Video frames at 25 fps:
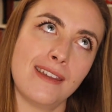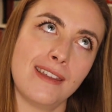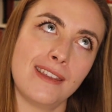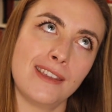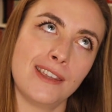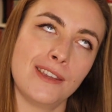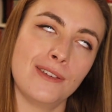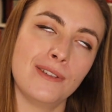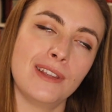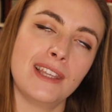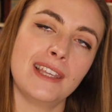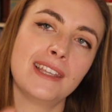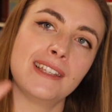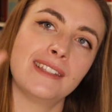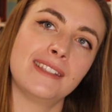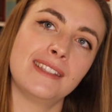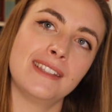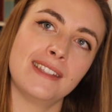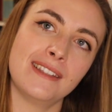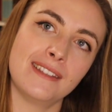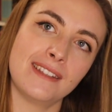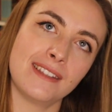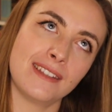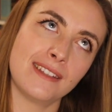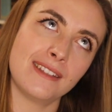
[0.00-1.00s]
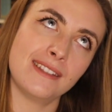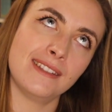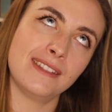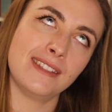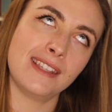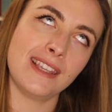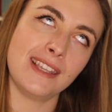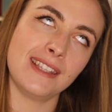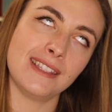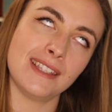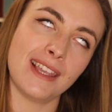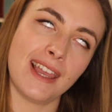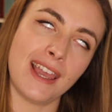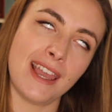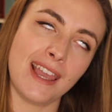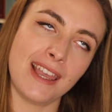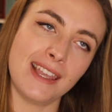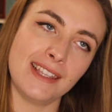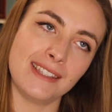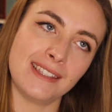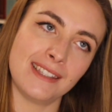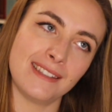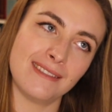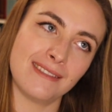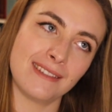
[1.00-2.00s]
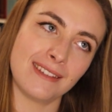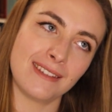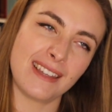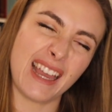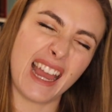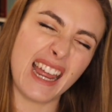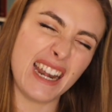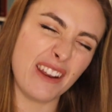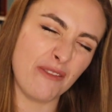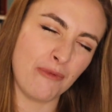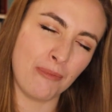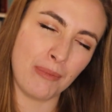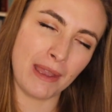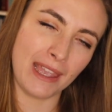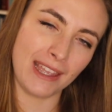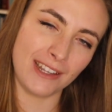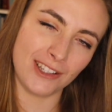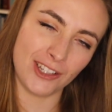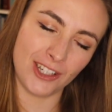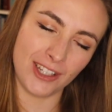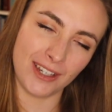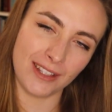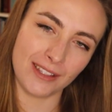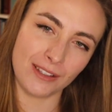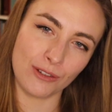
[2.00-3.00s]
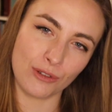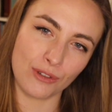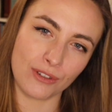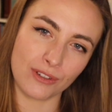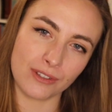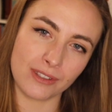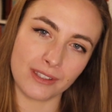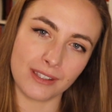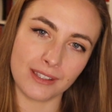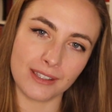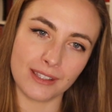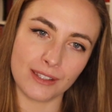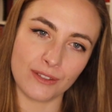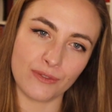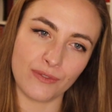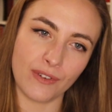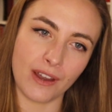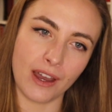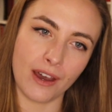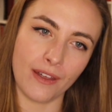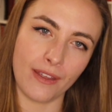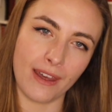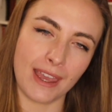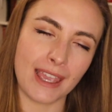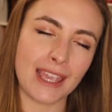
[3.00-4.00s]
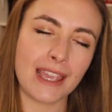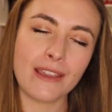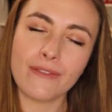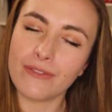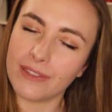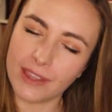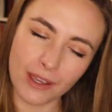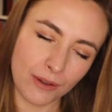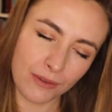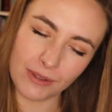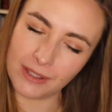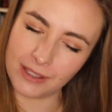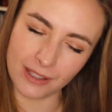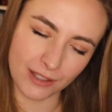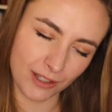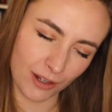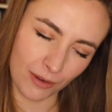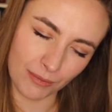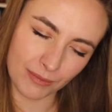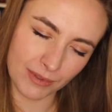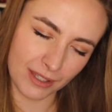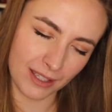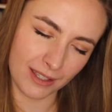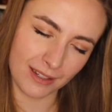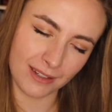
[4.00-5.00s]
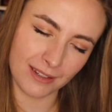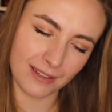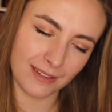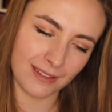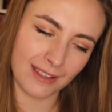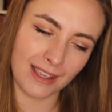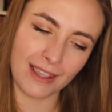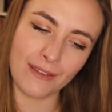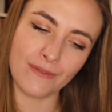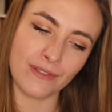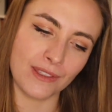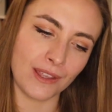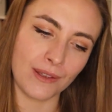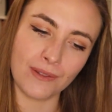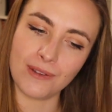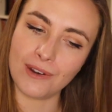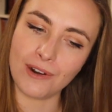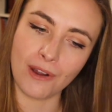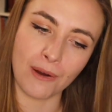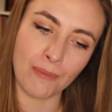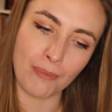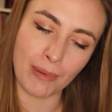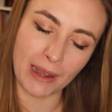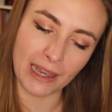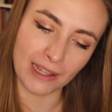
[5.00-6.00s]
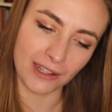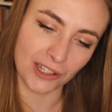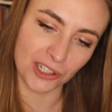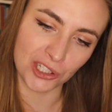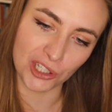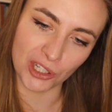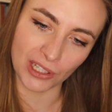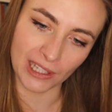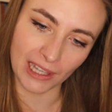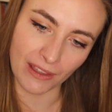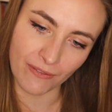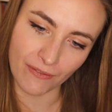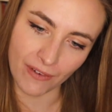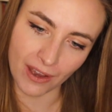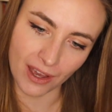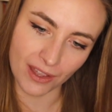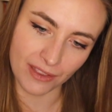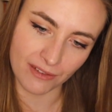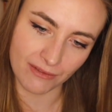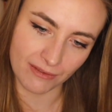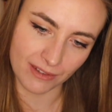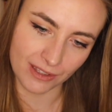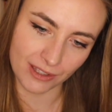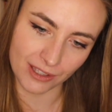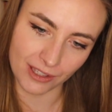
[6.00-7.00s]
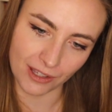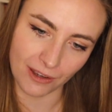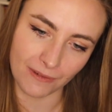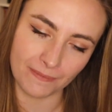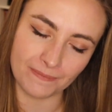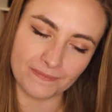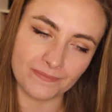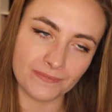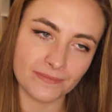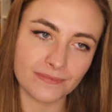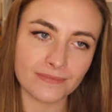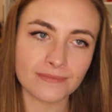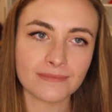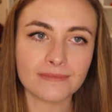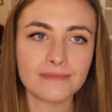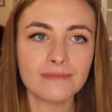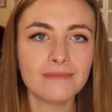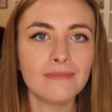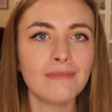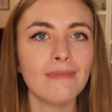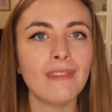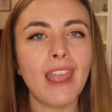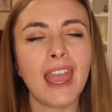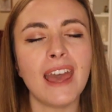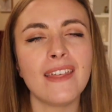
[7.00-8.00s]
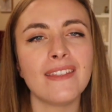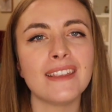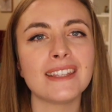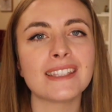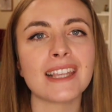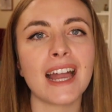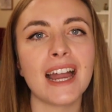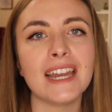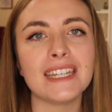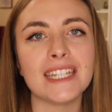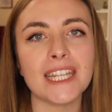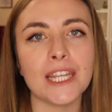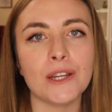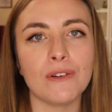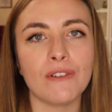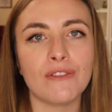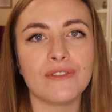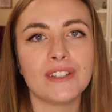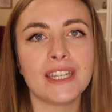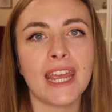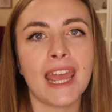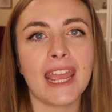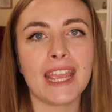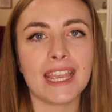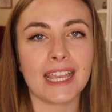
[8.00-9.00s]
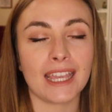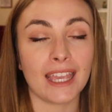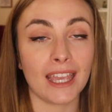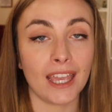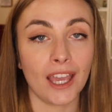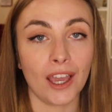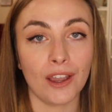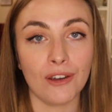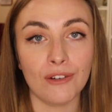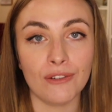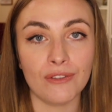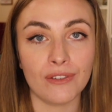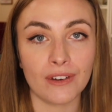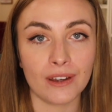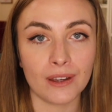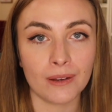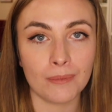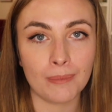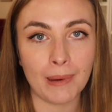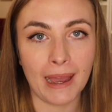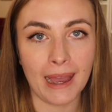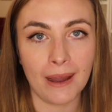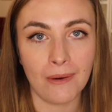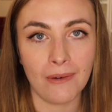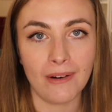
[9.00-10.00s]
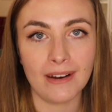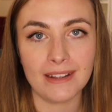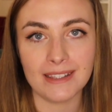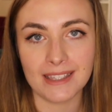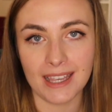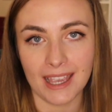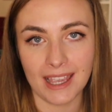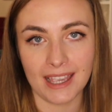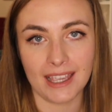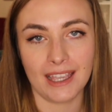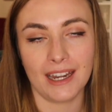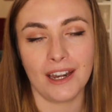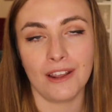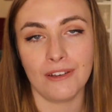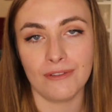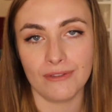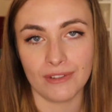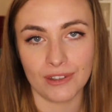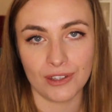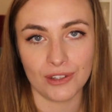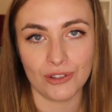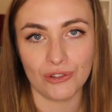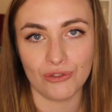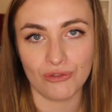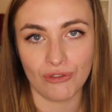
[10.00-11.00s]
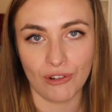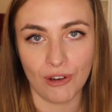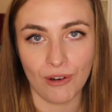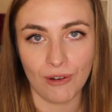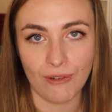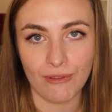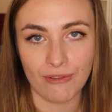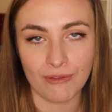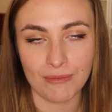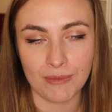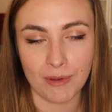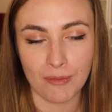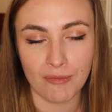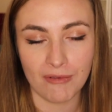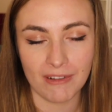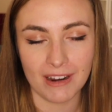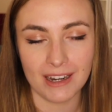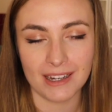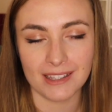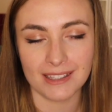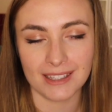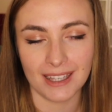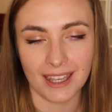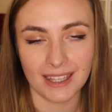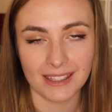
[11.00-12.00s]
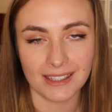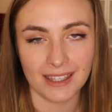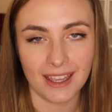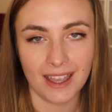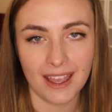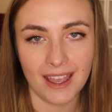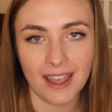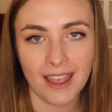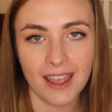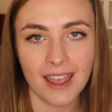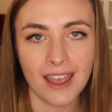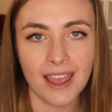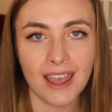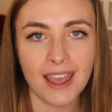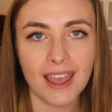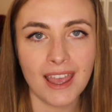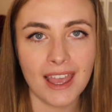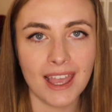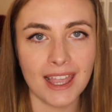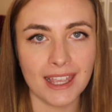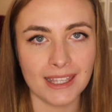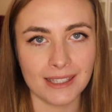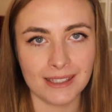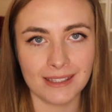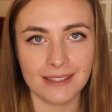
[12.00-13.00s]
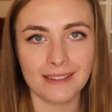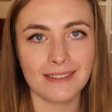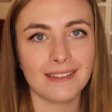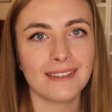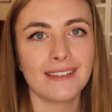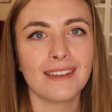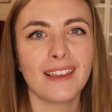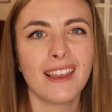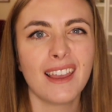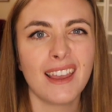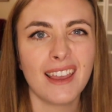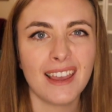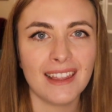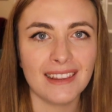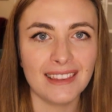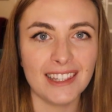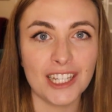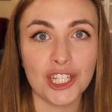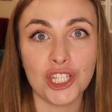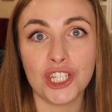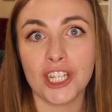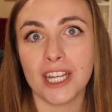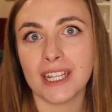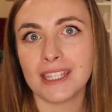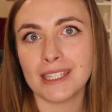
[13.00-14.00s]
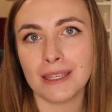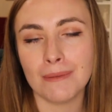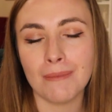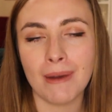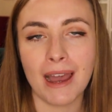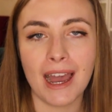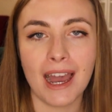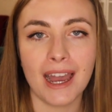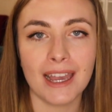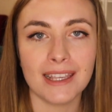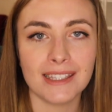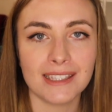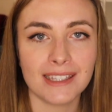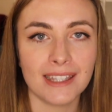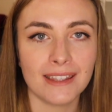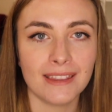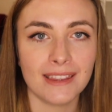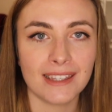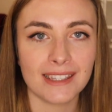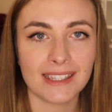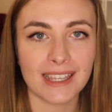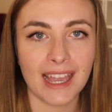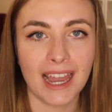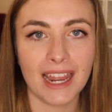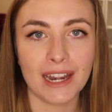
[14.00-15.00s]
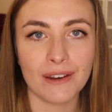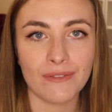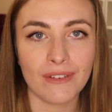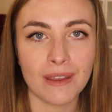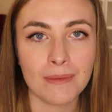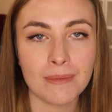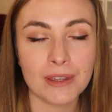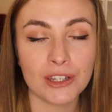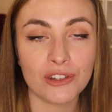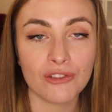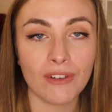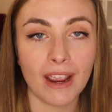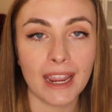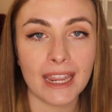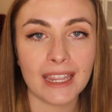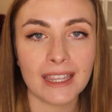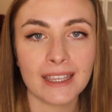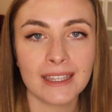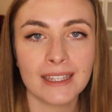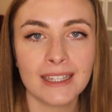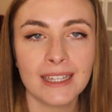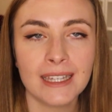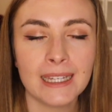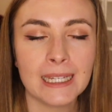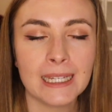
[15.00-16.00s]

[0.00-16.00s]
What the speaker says: Julius Caesar is kind of pitched as Augustus's father, even though he's adopted, even though they're not biologically father and son. And this idea of taking over power and taking over control from your predecessor is legitimised in this kind of imagery.